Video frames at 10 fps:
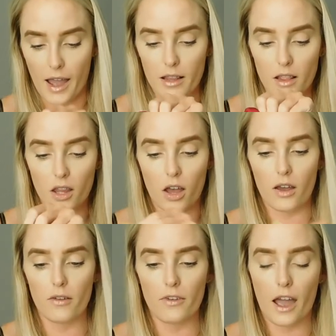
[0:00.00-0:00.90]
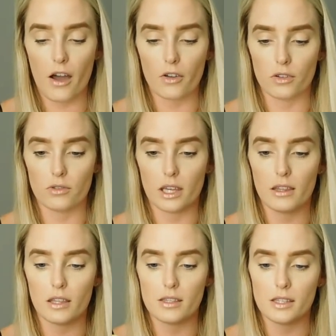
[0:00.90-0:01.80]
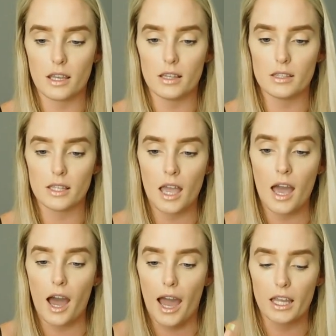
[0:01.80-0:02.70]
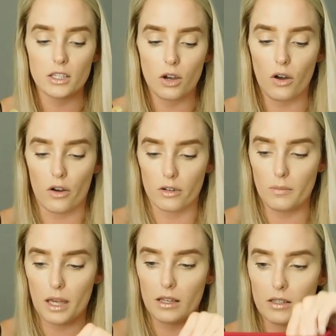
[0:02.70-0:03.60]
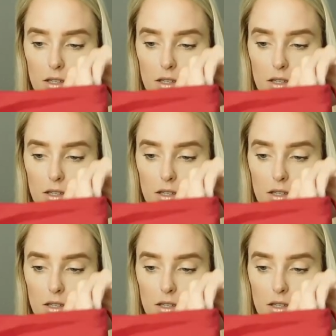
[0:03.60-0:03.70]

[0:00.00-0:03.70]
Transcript: I love how unique this is. I don't own a bathing